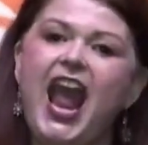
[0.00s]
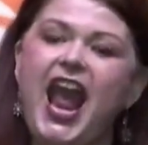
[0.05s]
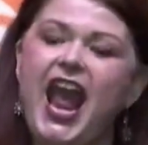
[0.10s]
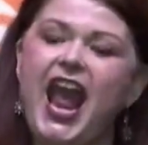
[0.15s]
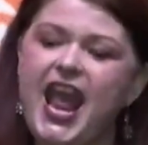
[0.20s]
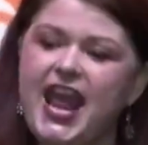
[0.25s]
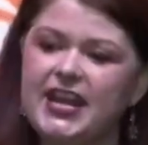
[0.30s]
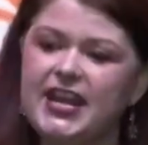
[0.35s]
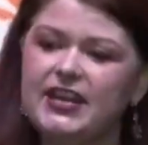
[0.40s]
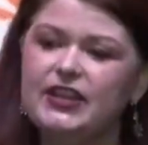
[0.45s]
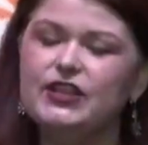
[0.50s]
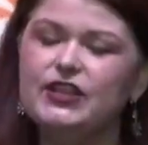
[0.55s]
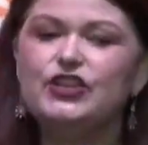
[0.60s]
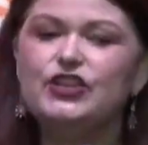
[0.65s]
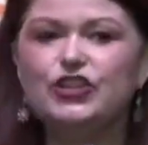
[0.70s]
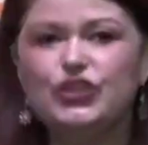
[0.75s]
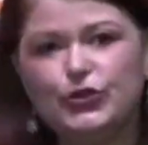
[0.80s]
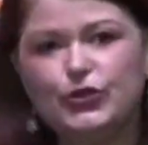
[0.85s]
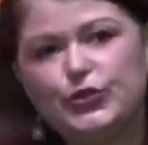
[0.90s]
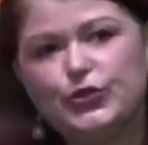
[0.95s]
and the
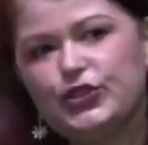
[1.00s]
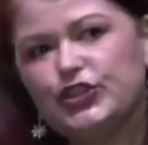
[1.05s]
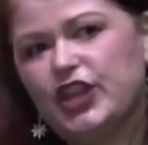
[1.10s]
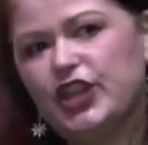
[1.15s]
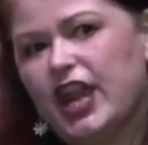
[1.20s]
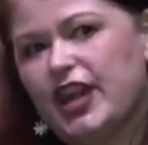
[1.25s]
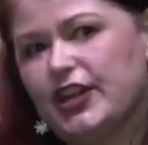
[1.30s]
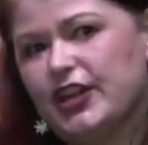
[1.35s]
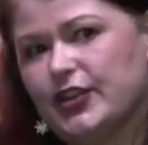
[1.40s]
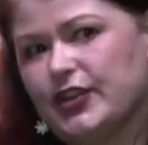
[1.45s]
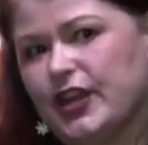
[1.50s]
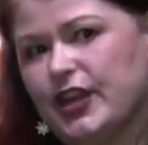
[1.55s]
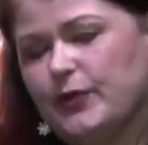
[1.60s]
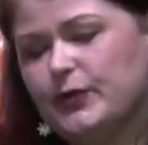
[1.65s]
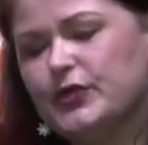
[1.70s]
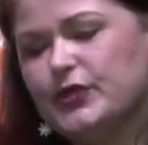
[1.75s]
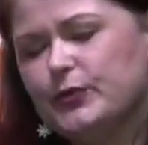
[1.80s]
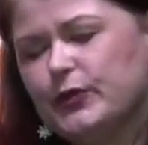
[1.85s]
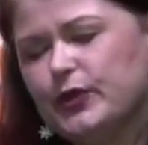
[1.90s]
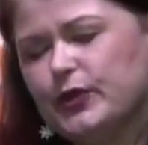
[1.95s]
shoe shiner that
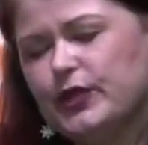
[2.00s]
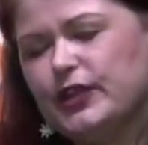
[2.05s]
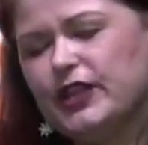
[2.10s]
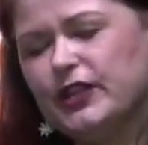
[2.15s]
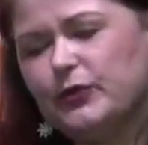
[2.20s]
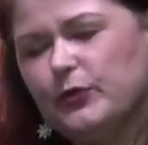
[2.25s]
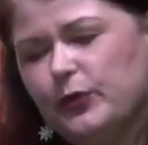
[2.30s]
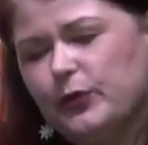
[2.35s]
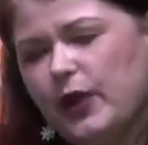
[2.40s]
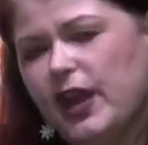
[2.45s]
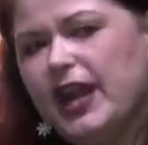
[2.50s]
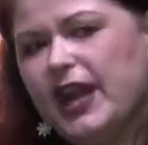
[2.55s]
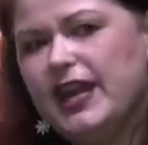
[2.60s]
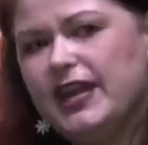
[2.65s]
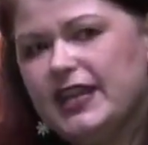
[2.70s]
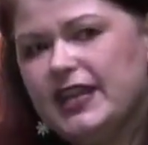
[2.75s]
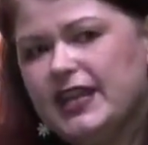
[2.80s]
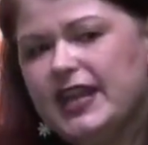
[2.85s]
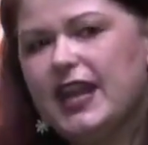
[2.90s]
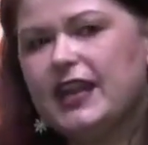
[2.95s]
was working
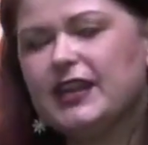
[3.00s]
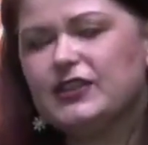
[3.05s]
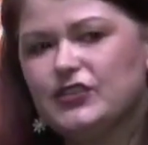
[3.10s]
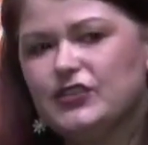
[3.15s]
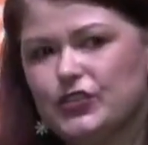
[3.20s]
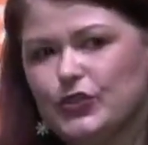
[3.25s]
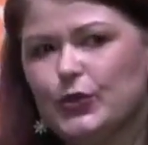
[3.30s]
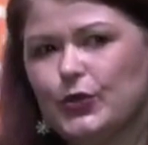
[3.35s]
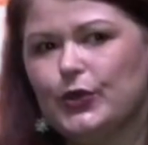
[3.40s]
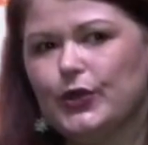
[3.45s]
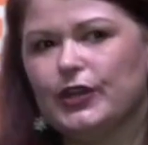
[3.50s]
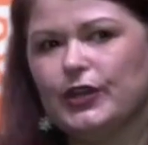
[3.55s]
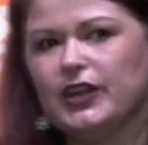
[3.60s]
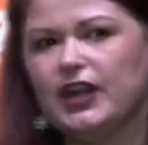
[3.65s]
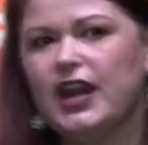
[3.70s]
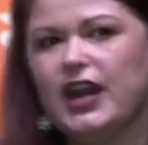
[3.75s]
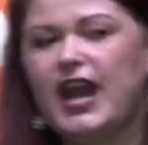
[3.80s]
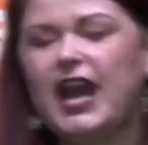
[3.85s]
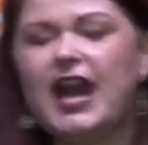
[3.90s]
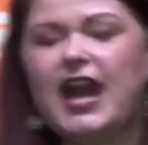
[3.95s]
right next
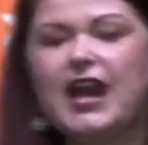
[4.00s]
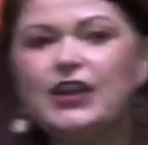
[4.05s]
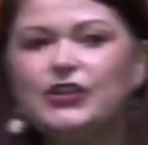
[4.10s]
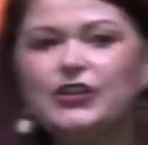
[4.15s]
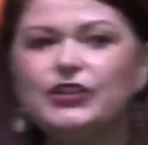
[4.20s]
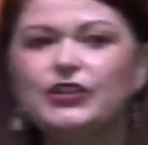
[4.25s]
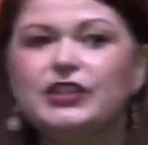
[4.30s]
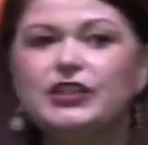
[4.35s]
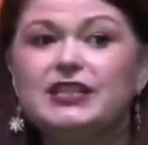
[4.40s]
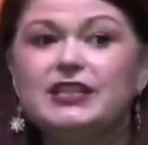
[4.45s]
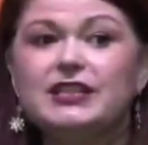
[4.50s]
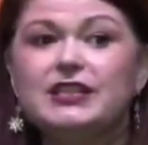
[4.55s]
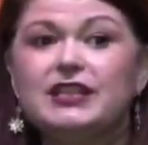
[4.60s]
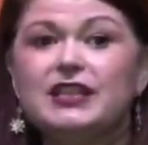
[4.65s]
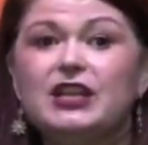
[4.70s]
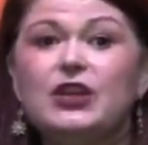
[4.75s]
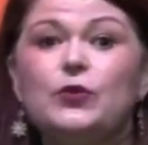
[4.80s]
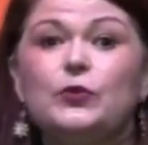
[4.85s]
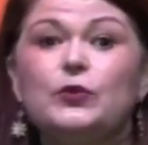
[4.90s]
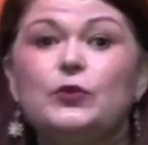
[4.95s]
door actually
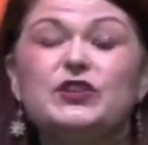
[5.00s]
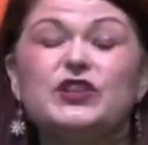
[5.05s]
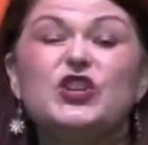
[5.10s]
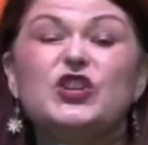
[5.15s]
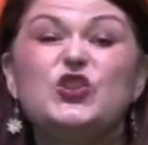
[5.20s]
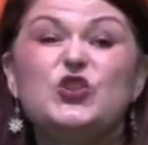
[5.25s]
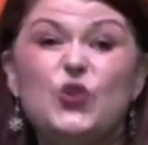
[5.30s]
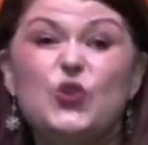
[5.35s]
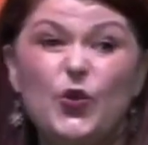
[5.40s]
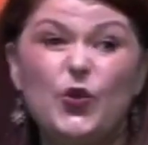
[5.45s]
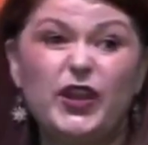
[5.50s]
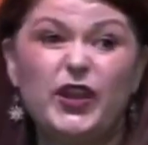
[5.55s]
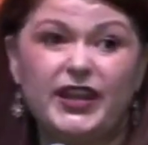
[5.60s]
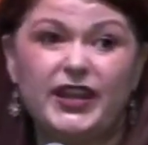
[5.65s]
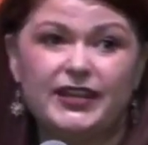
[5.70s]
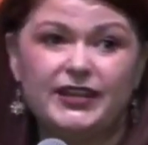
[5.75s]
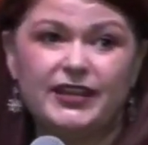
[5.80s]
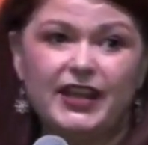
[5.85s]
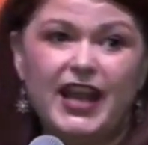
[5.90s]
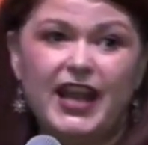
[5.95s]
was
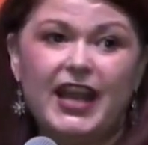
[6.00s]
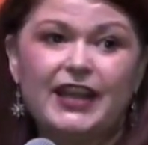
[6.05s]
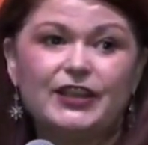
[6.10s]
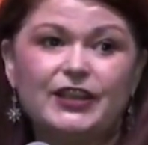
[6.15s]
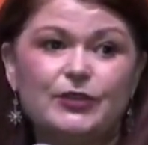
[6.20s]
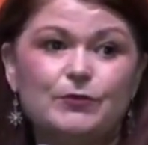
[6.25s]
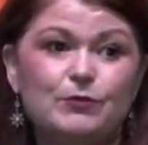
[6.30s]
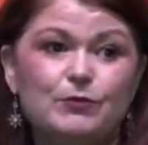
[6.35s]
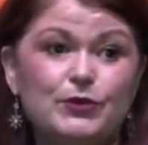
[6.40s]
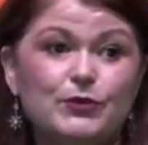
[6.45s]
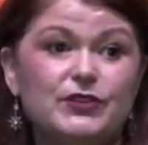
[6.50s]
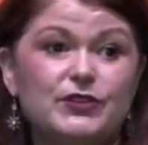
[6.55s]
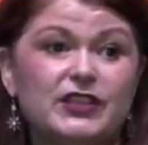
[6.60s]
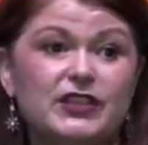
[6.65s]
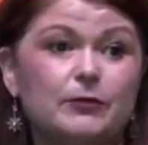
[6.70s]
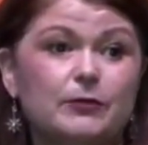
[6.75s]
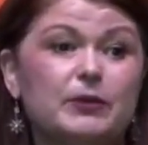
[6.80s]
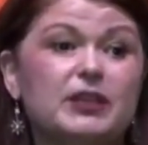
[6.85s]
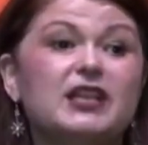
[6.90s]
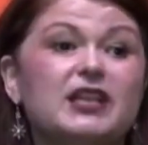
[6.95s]
annoyed at the
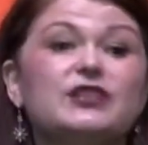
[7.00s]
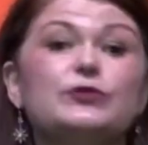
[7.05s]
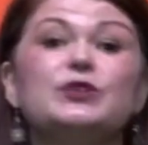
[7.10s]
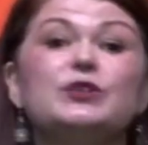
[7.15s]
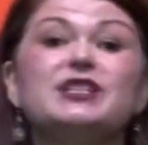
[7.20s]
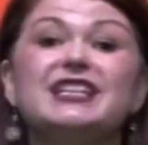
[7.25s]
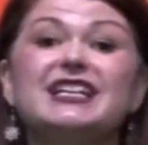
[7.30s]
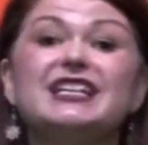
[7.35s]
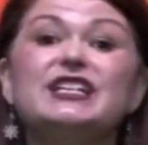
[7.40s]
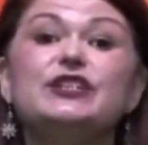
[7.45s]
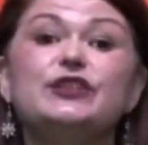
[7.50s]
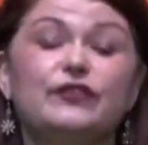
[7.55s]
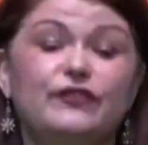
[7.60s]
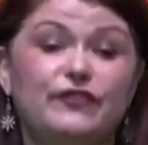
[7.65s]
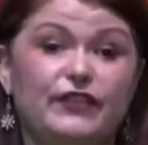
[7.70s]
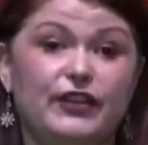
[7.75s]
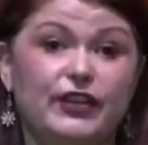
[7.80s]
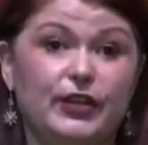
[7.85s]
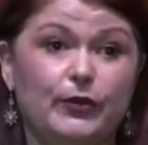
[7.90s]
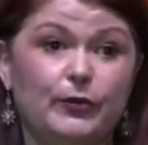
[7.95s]
music because it was
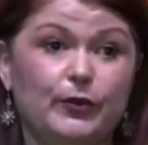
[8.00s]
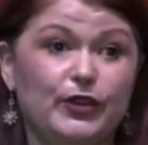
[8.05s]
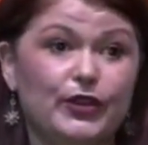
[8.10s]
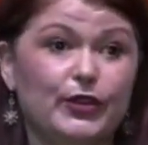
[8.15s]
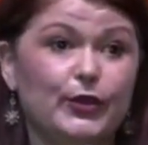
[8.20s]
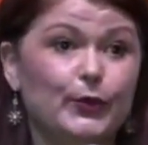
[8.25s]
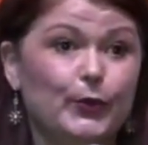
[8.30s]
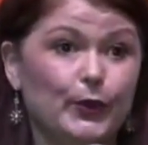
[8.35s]
interfering with her